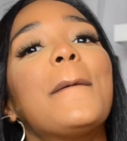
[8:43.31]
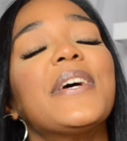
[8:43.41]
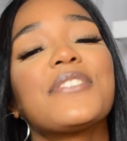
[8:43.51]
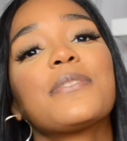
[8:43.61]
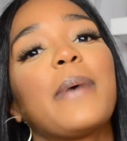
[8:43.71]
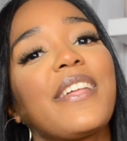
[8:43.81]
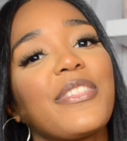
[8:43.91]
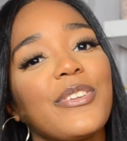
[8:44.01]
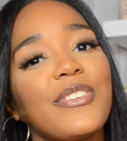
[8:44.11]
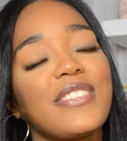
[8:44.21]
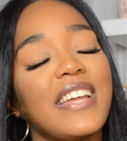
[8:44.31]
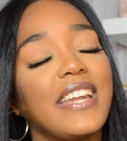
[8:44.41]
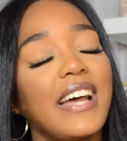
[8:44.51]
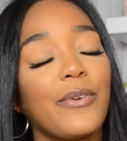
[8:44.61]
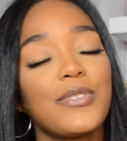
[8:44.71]
Besos para todos,
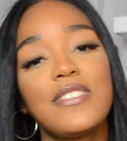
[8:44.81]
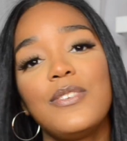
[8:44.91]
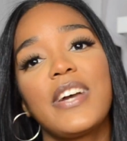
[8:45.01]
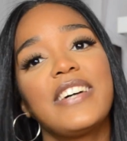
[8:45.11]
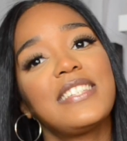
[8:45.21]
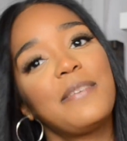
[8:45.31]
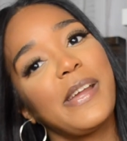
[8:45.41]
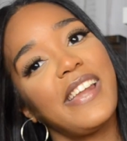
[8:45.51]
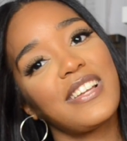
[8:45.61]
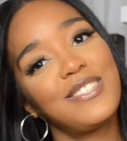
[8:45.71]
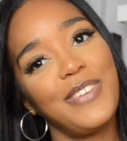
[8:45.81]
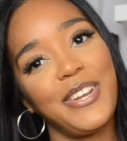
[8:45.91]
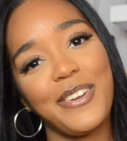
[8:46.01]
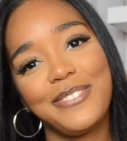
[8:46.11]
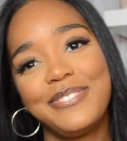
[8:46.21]
and I will see you guys in my next
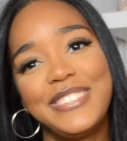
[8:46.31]
video.